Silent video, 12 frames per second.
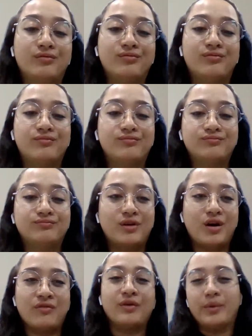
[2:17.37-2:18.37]
of
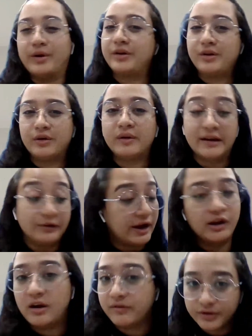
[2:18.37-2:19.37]
the work.
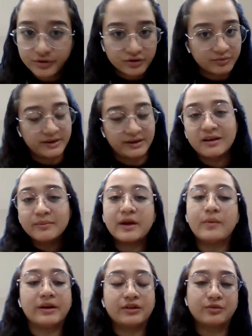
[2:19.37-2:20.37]
I love social
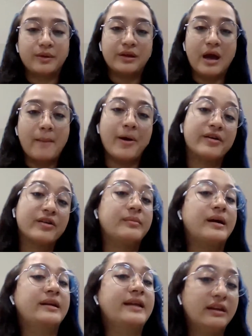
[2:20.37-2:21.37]
media, but I wanted to be a
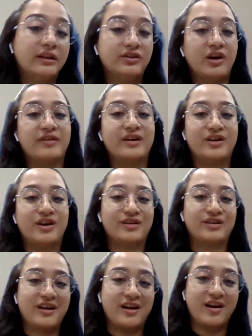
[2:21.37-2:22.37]
part of my daily job and
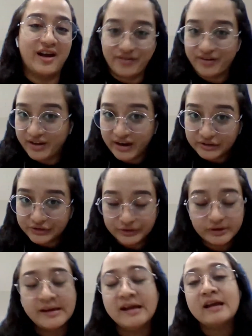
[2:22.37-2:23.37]
not everything I
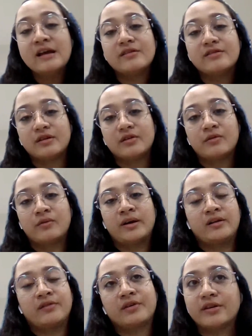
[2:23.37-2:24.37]
do. So,
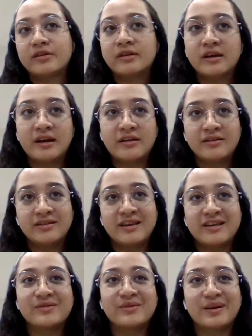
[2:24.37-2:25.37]
well, of course,
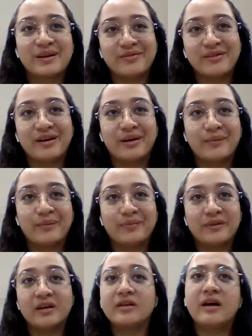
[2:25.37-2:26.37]
ASUS is one of
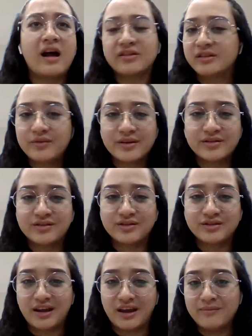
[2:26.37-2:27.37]
it actually
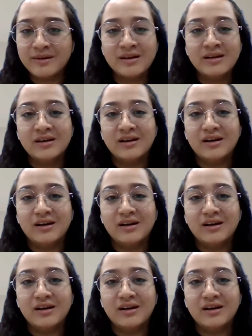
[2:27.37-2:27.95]
was just named